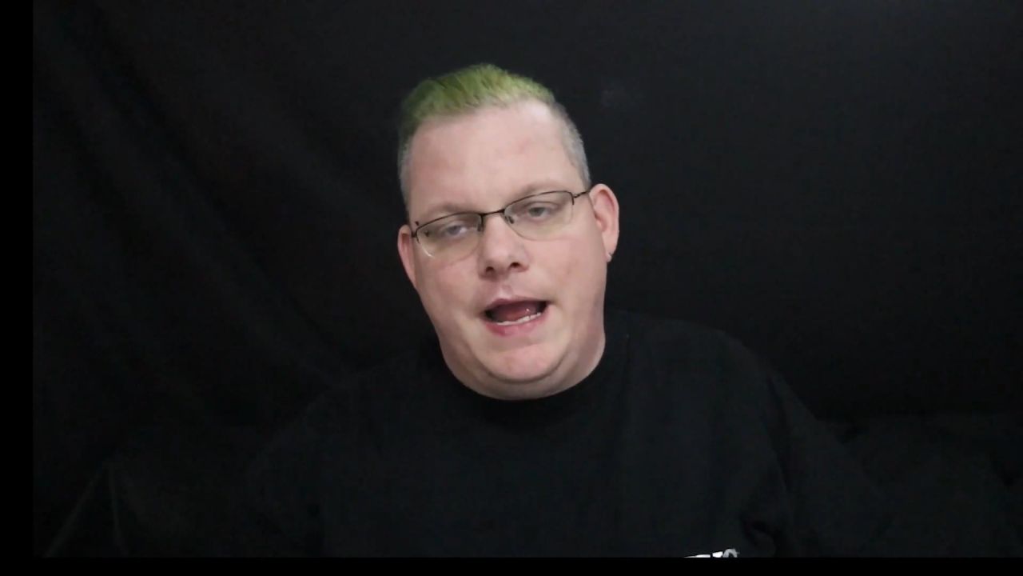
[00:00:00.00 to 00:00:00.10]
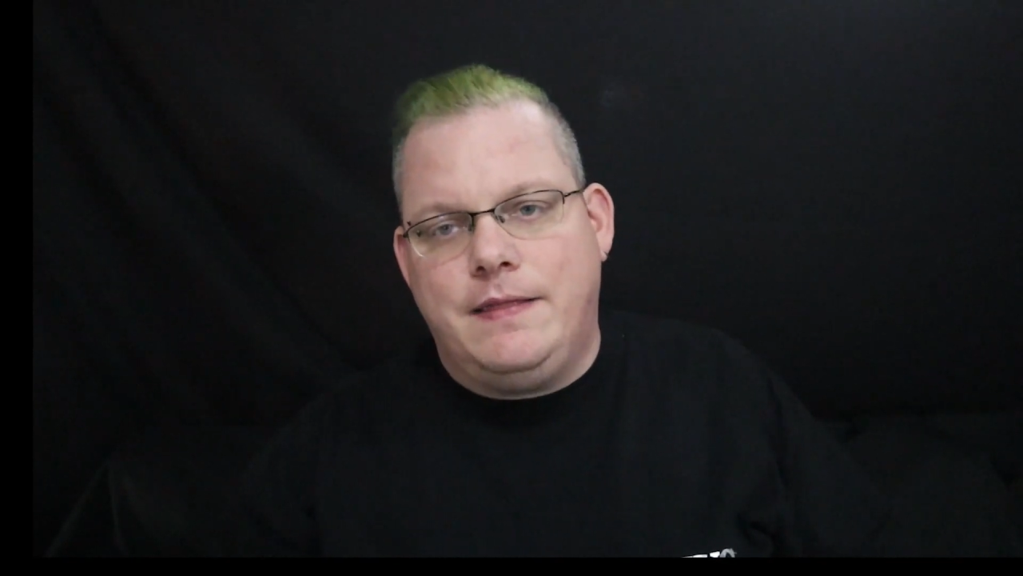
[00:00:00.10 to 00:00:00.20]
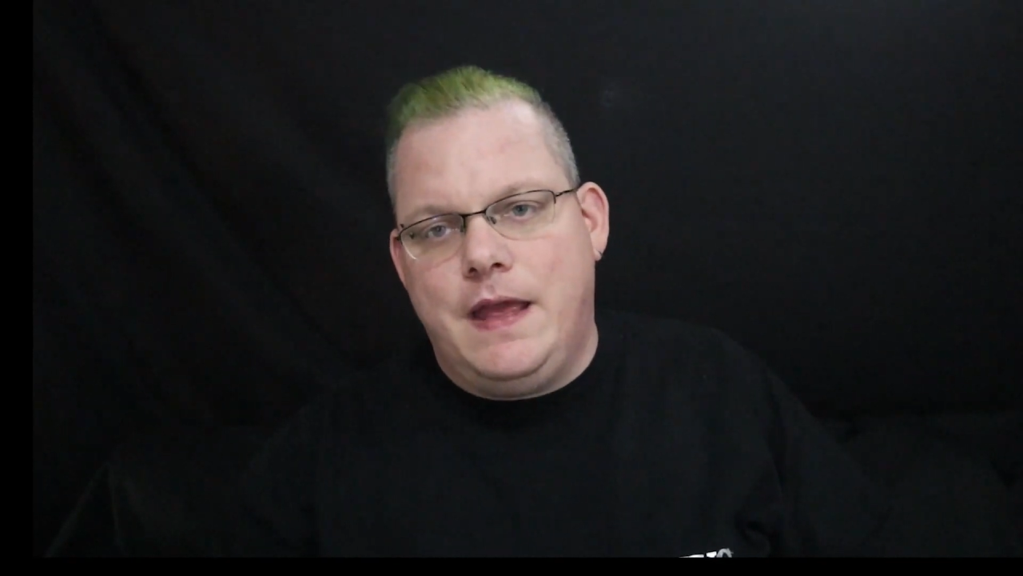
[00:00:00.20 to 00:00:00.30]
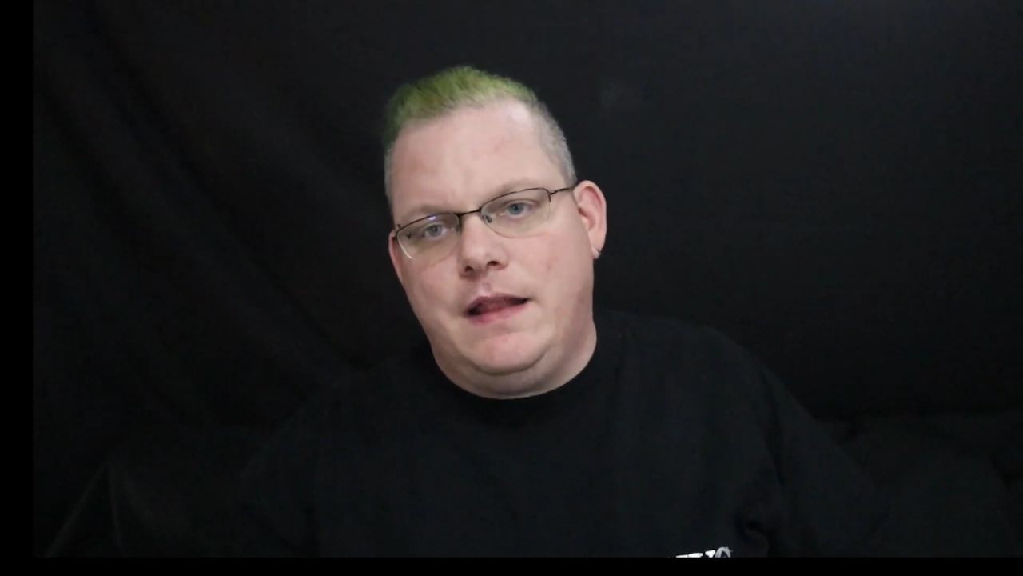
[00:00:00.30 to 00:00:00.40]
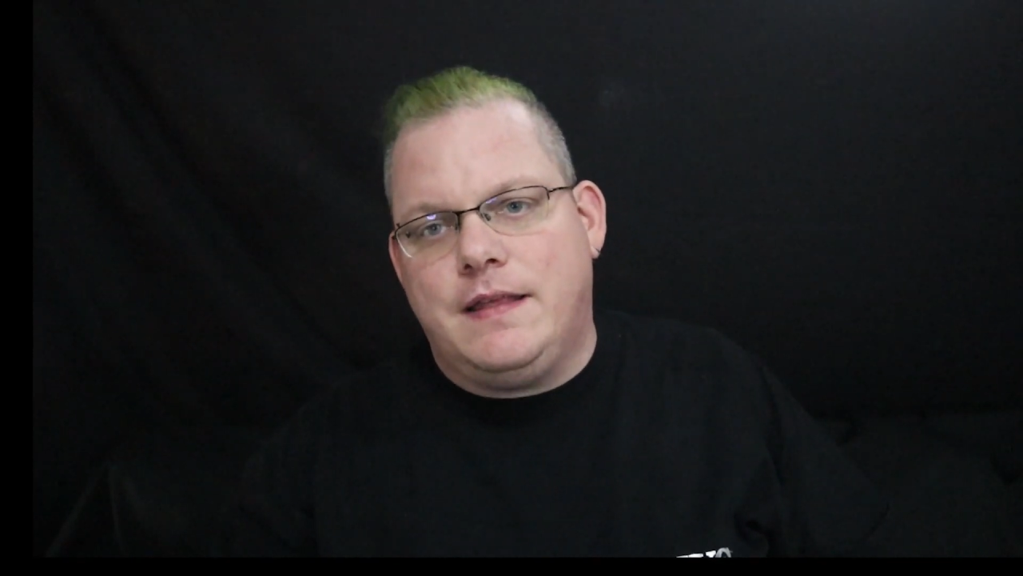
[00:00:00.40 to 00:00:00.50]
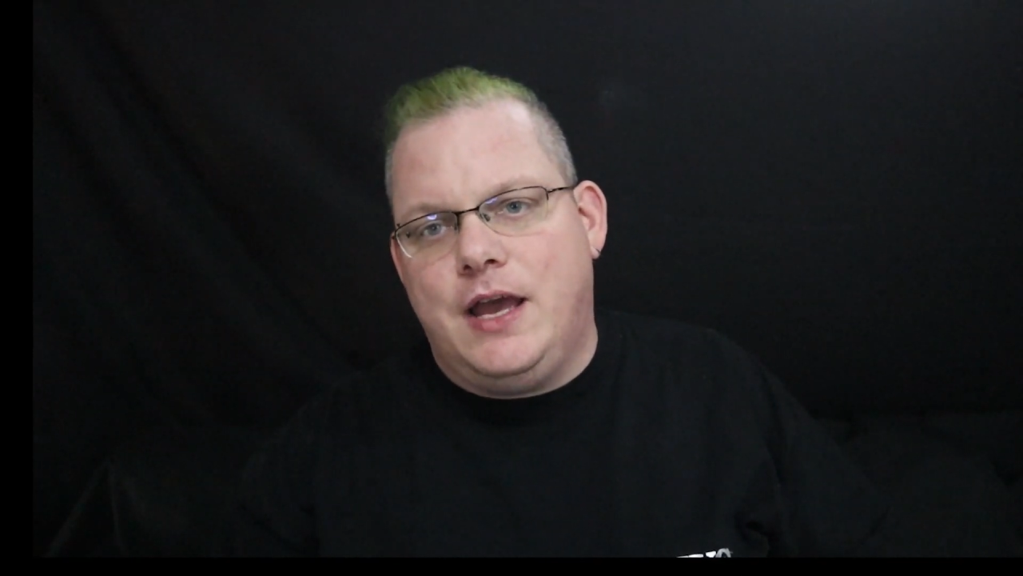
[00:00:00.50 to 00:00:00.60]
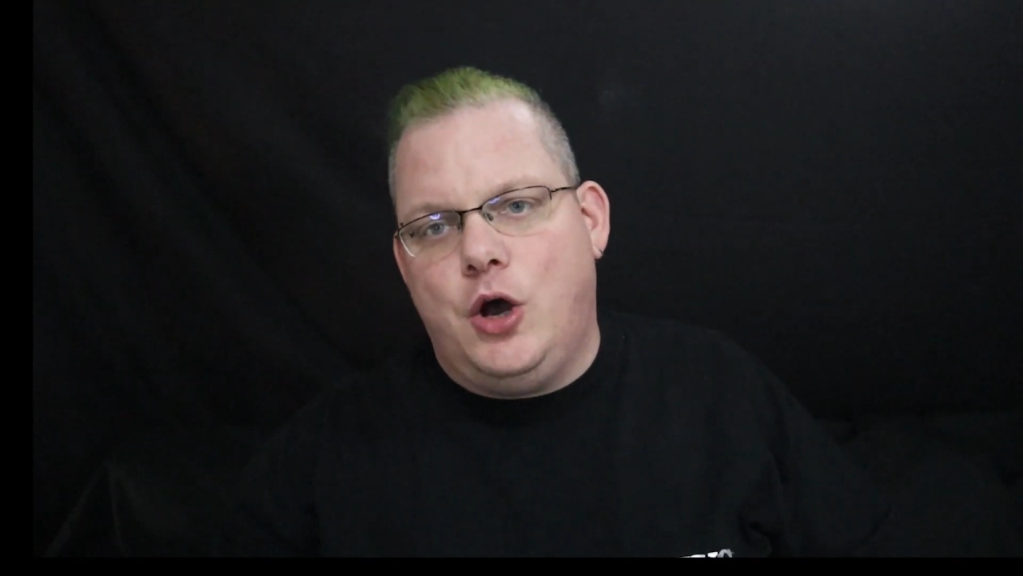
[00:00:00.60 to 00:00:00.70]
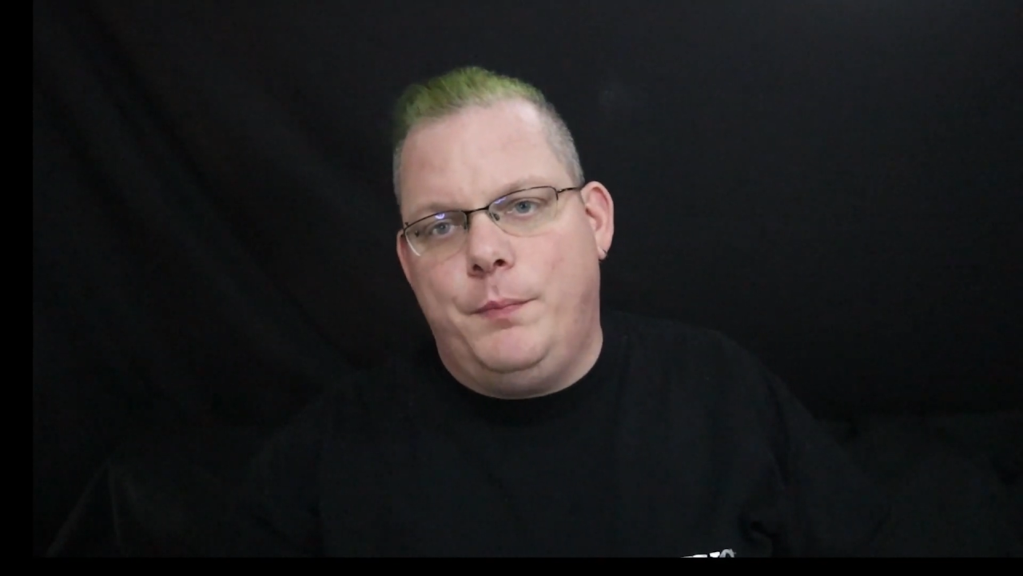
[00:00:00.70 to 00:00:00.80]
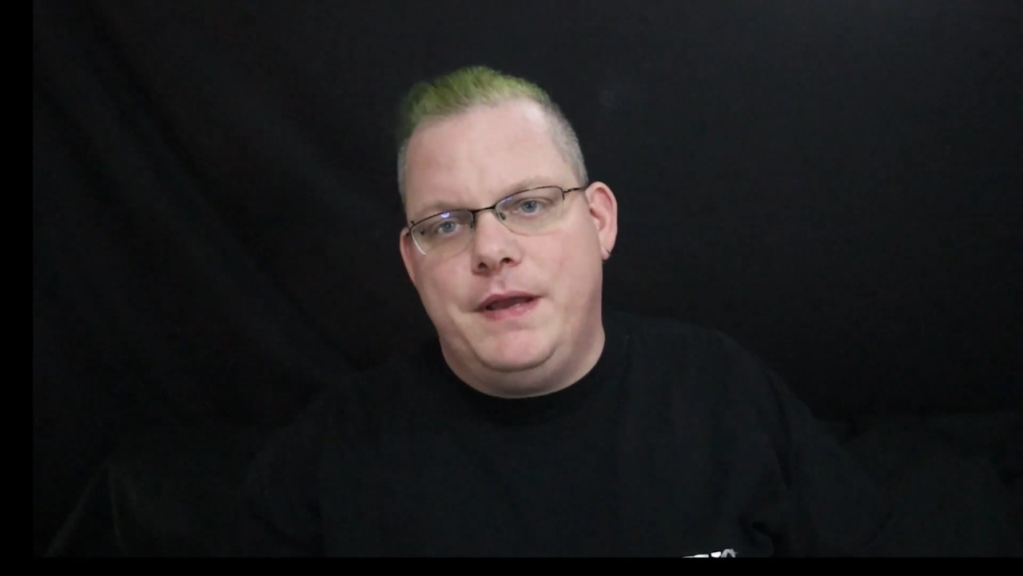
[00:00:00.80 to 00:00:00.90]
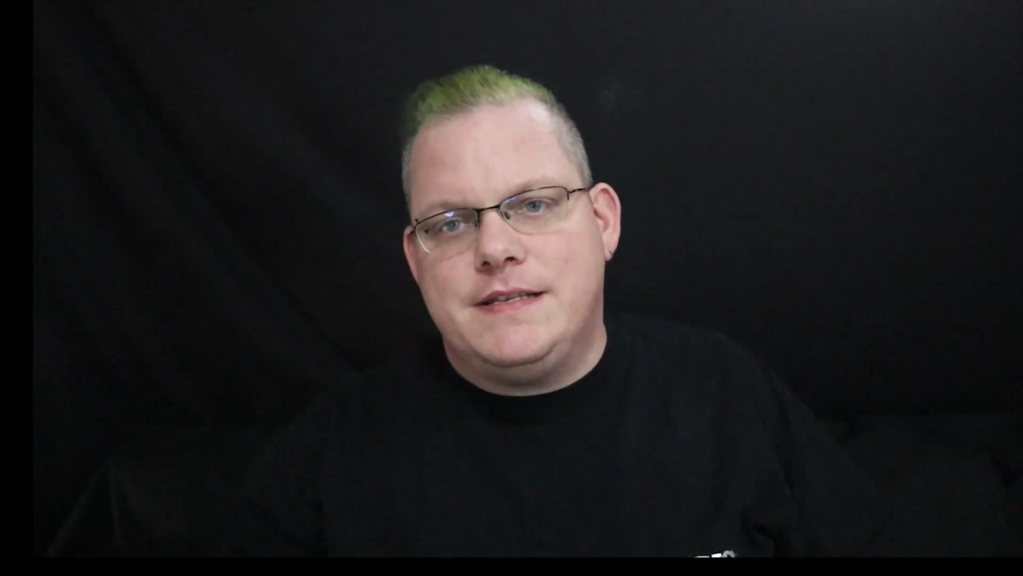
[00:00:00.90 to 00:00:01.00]
I think the
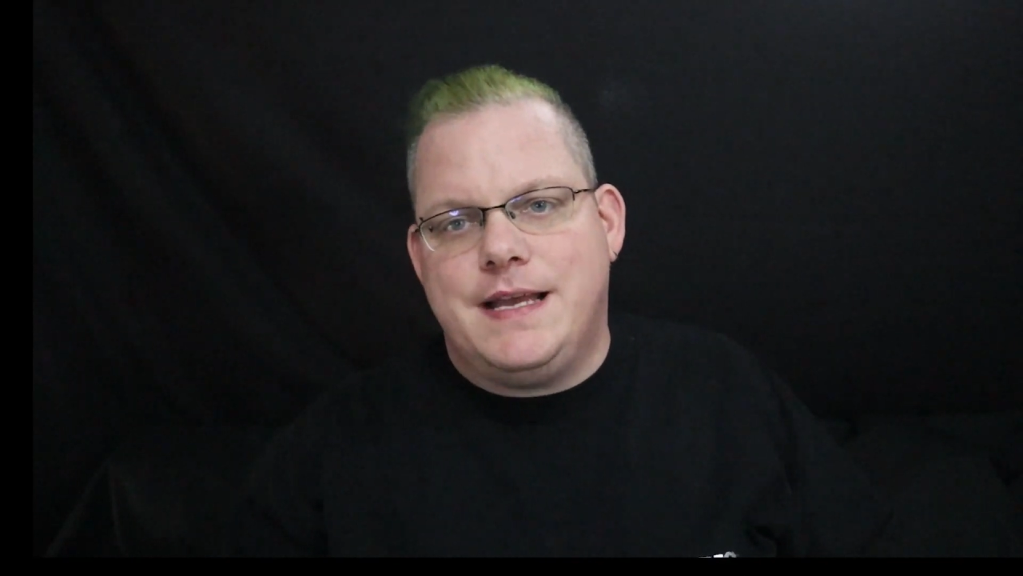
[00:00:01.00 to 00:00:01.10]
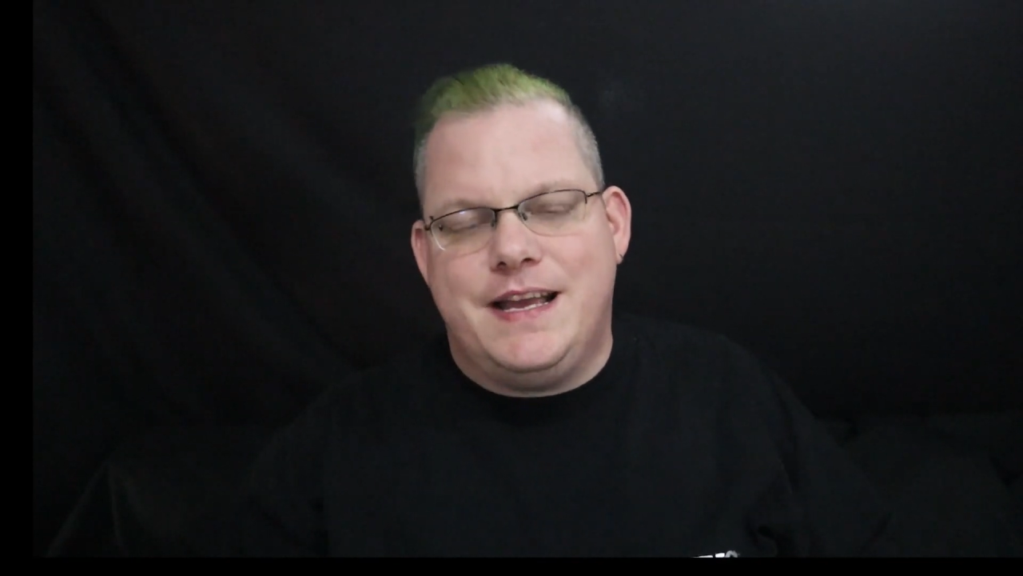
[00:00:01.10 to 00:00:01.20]
Hellbeast